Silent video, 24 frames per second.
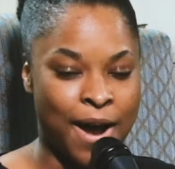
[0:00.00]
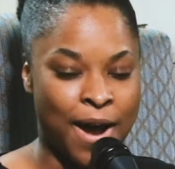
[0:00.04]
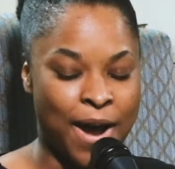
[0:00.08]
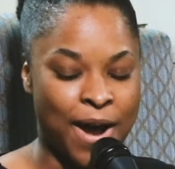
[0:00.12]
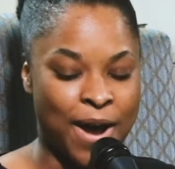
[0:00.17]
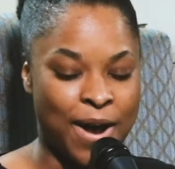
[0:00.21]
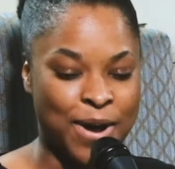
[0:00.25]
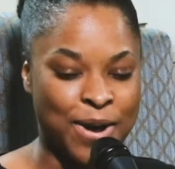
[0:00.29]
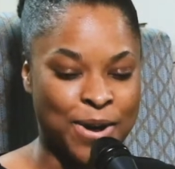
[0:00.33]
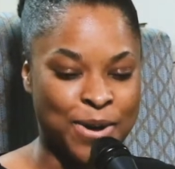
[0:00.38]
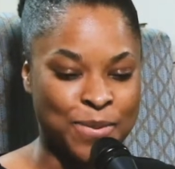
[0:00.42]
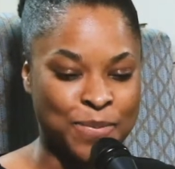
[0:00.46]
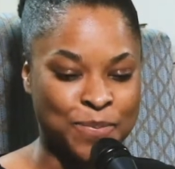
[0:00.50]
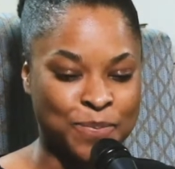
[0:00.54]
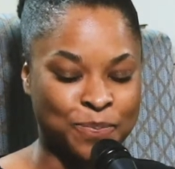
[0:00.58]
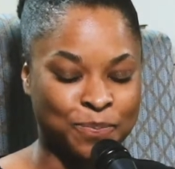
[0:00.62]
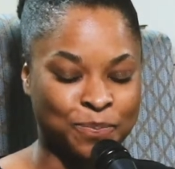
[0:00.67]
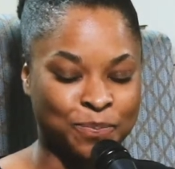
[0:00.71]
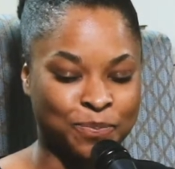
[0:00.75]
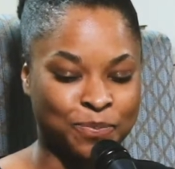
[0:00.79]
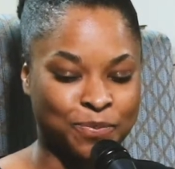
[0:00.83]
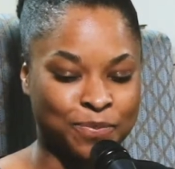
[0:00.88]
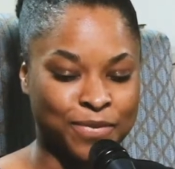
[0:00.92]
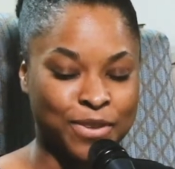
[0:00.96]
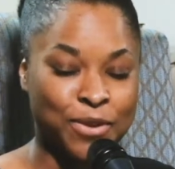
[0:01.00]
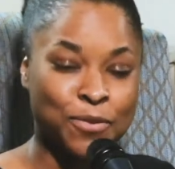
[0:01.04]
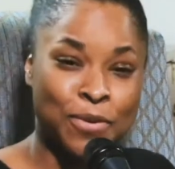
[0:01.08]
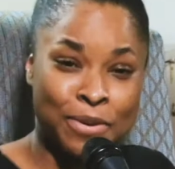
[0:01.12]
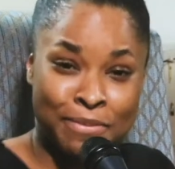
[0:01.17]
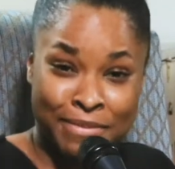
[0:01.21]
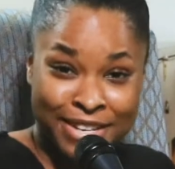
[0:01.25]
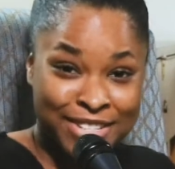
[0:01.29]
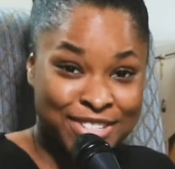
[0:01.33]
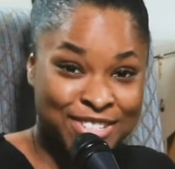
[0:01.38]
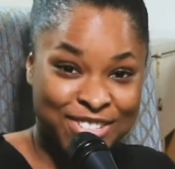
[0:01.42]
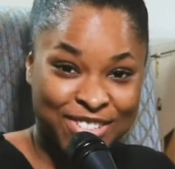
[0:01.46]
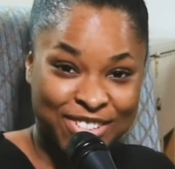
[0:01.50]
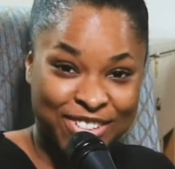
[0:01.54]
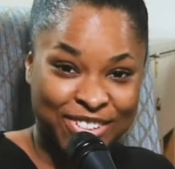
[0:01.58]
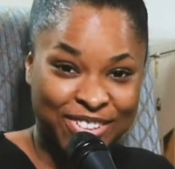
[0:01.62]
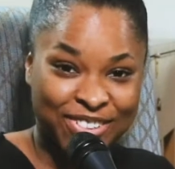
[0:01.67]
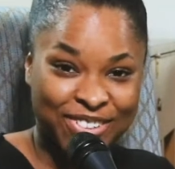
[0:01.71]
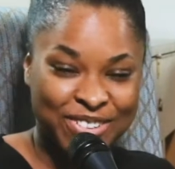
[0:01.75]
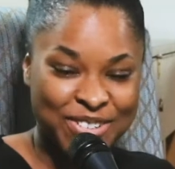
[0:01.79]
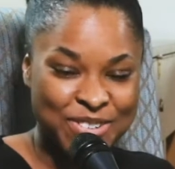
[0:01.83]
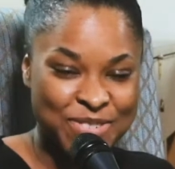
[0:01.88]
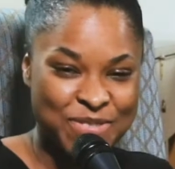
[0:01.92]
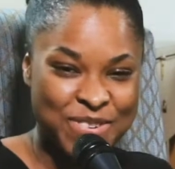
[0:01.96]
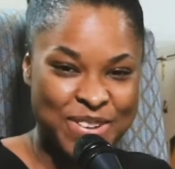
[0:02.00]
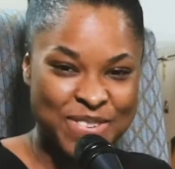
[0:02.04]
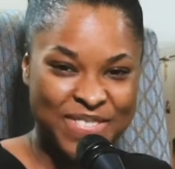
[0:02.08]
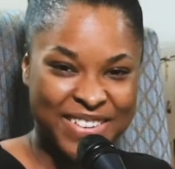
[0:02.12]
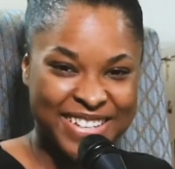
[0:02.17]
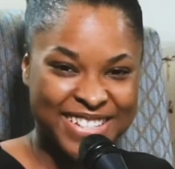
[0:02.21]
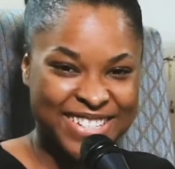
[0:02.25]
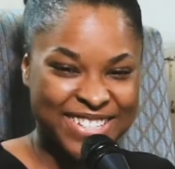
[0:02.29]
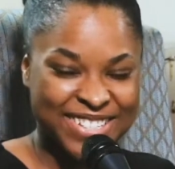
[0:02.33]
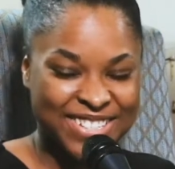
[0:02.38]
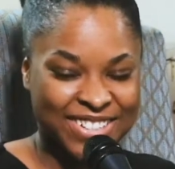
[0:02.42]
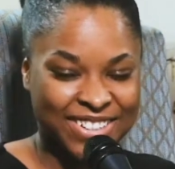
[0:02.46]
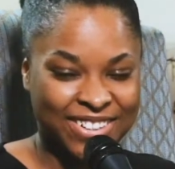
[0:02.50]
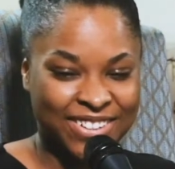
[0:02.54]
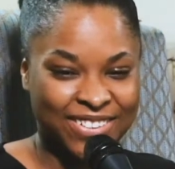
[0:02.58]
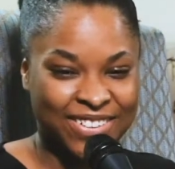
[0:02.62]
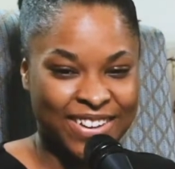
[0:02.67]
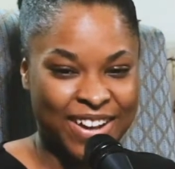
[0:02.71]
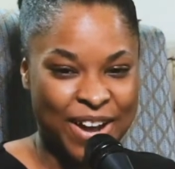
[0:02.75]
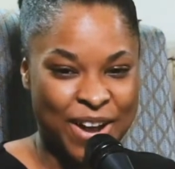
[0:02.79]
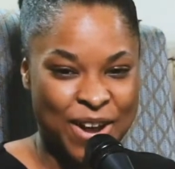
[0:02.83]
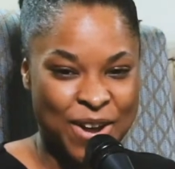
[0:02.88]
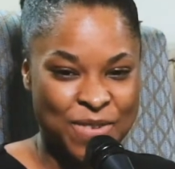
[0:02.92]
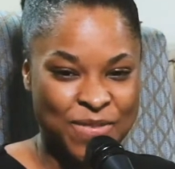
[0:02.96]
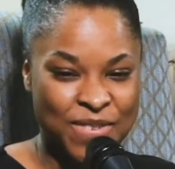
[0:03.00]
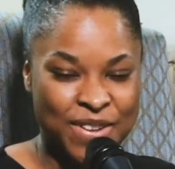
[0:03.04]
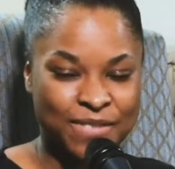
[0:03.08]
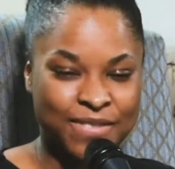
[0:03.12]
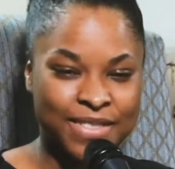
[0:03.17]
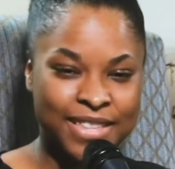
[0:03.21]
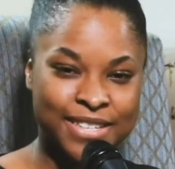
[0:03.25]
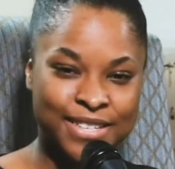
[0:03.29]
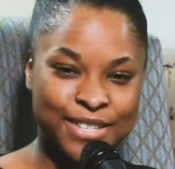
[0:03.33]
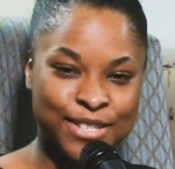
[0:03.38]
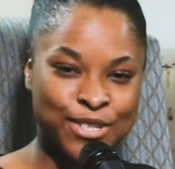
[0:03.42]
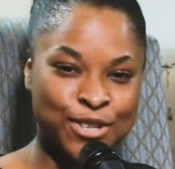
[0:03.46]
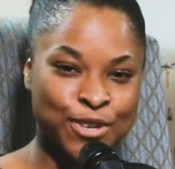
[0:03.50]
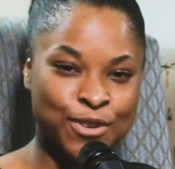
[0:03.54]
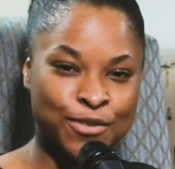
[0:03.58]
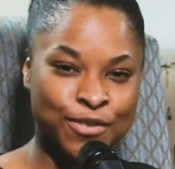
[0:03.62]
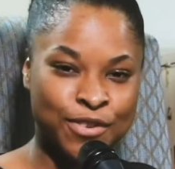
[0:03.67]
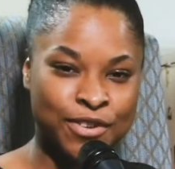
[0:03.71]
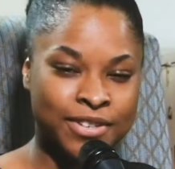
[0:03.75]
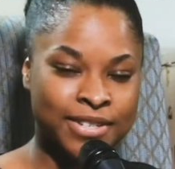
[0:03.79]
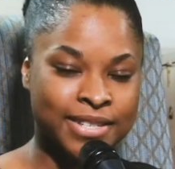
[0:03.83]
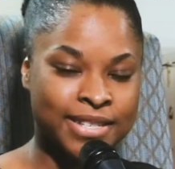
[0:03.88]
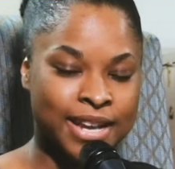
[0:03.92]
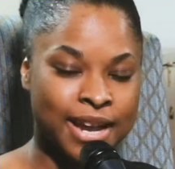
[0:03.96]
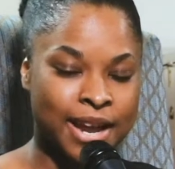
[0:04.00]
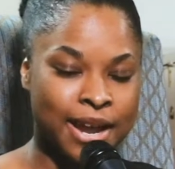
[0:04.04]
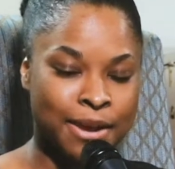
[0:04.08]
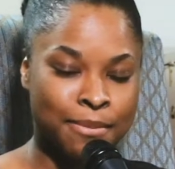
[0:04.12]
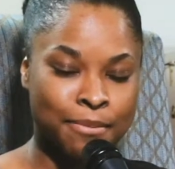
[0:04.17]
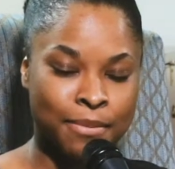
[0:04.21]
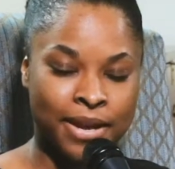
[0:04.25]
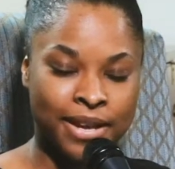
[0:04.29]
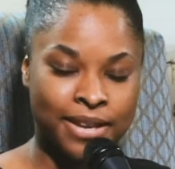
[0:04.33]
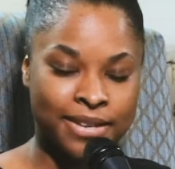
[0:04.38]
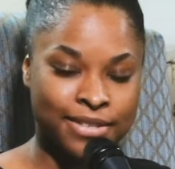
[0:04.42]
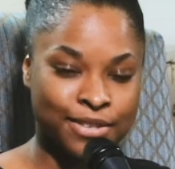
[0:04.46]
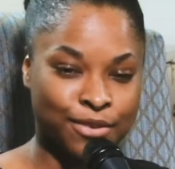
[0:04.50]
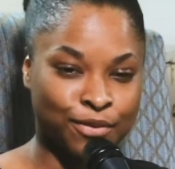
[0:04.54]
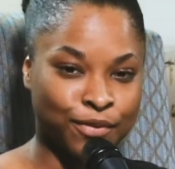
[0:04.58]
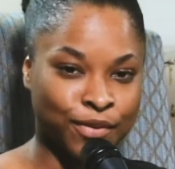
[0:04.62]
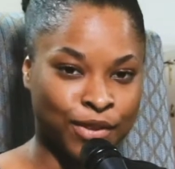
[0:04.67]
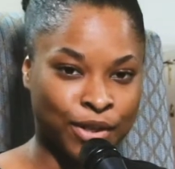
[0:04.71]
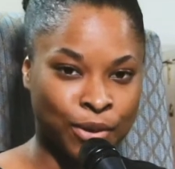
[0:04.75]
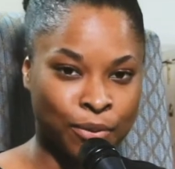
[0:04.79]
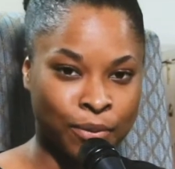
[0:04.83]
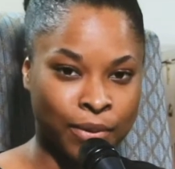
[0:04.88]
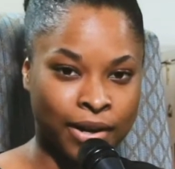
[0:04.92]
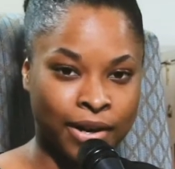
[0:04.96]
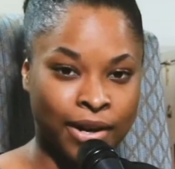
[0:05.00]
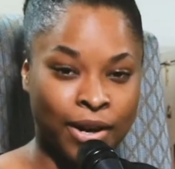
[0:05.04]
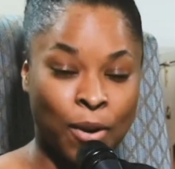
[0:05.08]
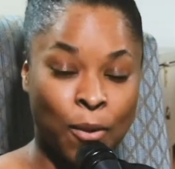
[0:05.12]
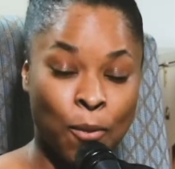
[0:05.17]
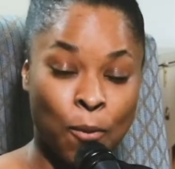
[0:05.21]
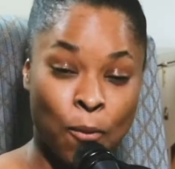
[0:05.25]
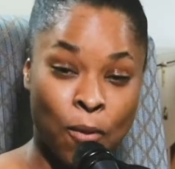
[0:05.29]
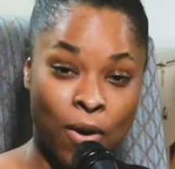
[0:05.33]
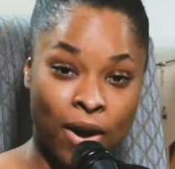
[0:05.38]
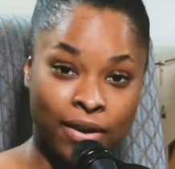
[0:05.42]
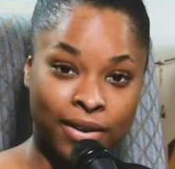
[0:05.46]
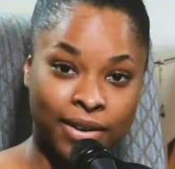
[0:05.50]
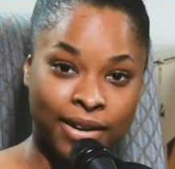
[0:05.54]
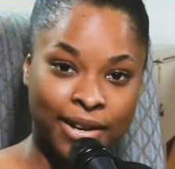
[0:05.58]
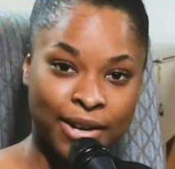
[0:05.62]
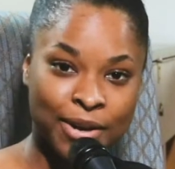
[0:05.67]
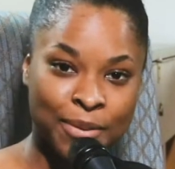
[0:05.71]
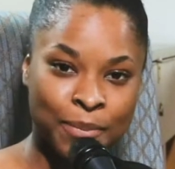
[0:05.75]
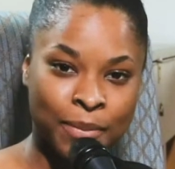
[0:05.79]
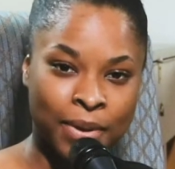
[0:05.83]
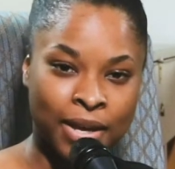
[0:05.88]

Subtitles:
We missed you. We missed you. If this is your first time as a viewer, welcome.